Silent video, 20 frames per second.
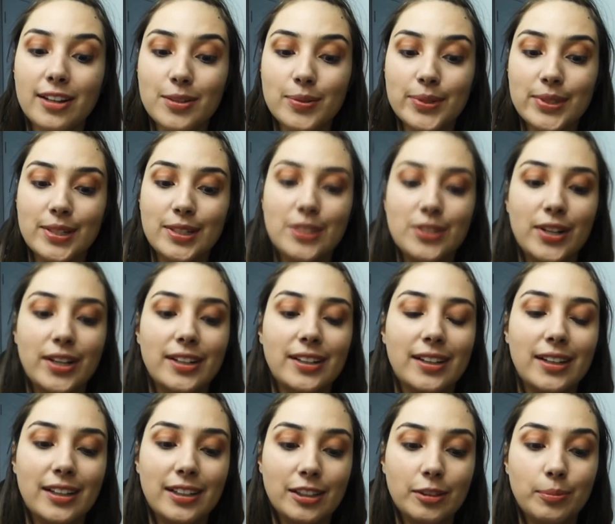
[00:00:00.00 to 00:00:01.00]
is to try to
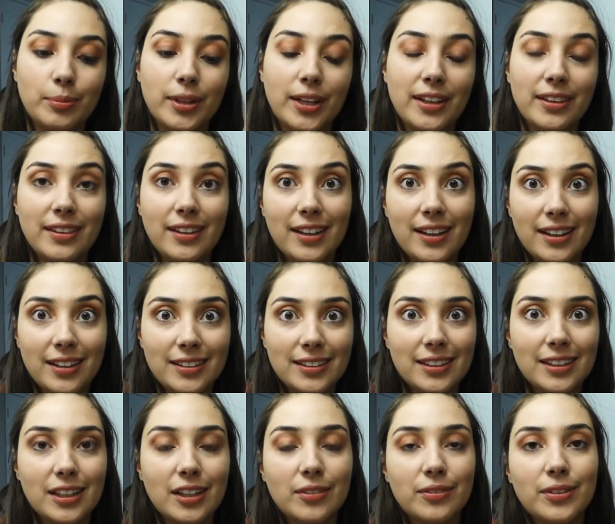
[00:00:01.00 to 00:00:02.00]
kind of blend that and
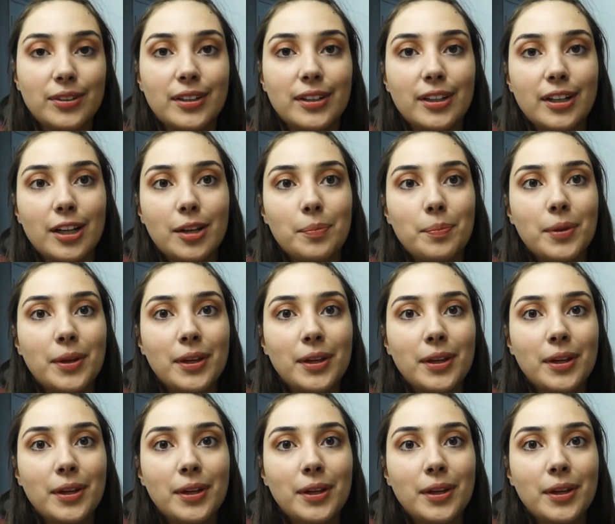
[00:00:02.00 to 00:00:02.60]
cover it up.